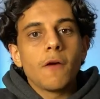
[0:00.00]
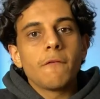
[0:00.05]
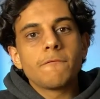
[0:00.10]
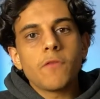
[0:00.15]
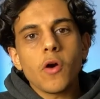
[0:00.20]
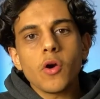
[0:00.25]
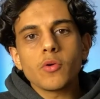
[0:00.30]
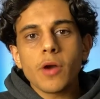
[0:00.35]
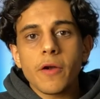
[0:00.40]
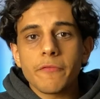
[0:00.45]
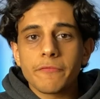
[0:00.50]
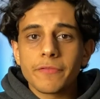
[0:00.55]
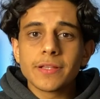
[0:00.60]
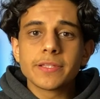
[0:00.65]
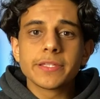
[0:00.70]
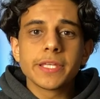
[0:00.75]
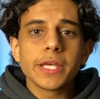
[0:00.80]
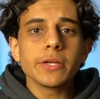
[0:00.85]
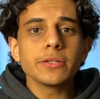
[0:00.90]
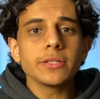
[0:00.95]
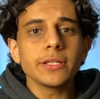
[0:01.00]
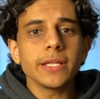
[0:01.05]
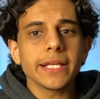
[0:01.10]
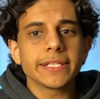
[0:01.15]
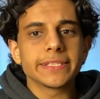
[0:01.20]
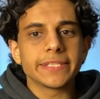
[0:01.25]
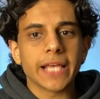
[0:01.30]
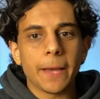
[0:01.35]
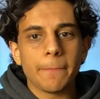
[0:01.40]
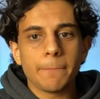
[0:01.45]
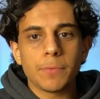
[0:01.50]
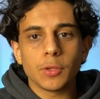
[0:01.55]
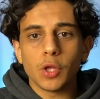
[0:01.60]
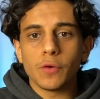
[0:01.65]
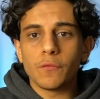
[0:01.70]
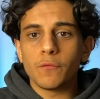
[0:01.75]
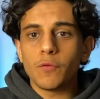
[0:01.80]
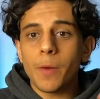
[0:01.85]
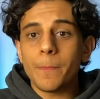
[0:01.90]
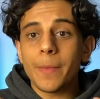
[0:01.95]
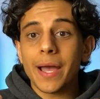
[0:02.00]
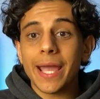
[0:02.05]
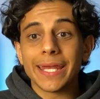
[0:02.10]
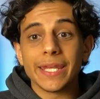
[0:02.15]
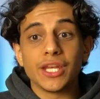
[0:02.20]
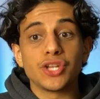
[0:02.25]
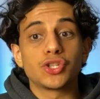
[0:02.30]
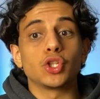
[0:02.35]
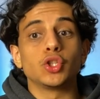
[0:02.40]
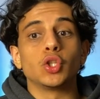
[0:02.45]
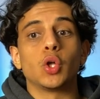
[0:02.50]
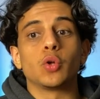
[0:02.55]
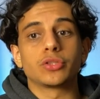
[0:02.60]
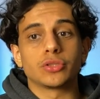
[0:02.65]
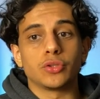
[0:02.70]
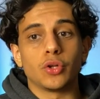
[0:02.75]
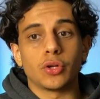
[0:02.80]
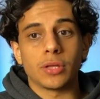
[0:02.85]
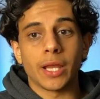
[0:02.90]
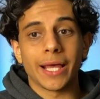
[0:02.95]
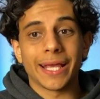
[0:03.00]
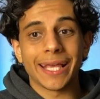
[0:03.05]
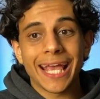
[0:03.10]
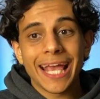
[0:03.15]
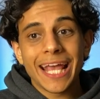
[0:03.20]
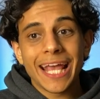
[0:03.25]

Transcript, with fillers: For reference, here's an example of what my initial notes look like.